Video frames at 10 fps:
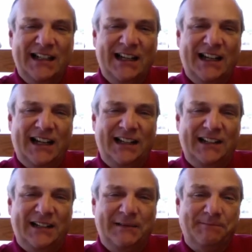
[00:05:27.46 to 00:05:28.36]
And
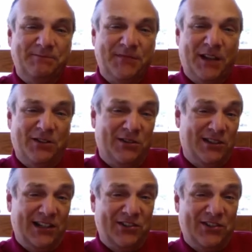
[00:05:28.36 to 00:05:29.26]
also, it's
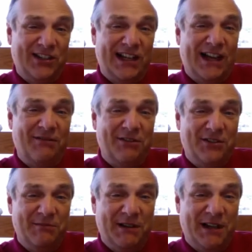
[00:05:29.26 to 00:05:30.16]
not just the average
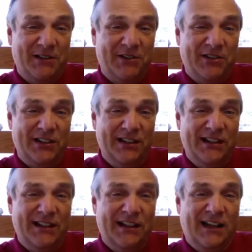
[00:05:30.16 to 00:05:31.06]
that matters.
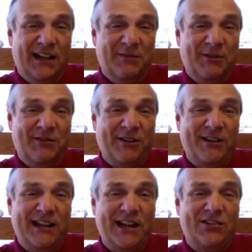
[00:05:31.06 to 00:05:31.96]
The
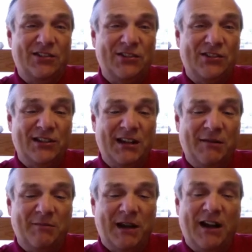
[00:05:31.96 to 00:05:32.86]
variations
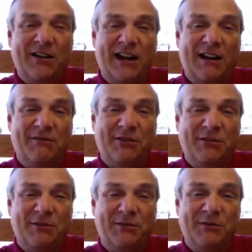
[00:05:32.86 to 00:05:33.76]
about
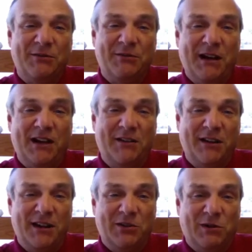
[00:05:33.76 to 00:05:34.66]
average
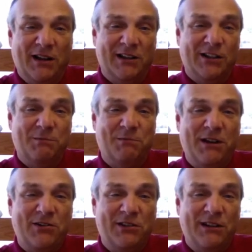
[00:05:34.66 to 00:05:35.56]
matter as well,
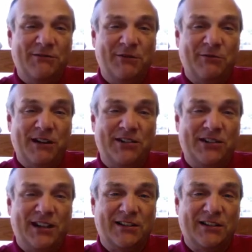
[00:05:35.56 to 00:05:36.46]
especially for West
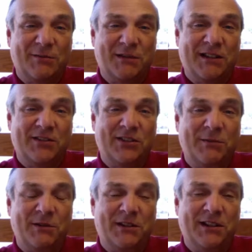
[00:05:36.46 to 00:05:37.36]
Texas, because
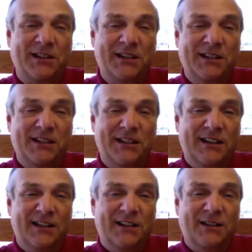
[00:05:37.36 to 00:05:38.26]
typically
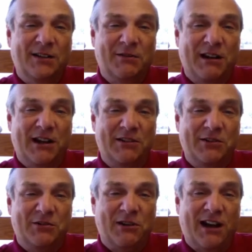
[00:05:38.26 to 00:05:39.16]
the ground
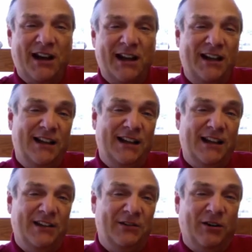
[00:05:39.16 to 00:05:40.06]
is dry
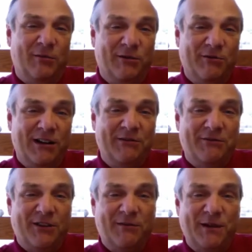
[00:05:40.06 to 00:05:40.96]
and normal
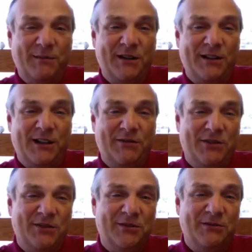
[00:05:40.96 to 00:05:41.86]
rainfall may be enough
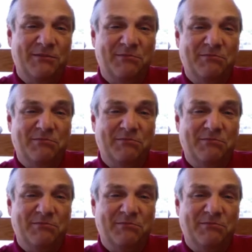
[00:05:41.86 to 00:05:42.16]
to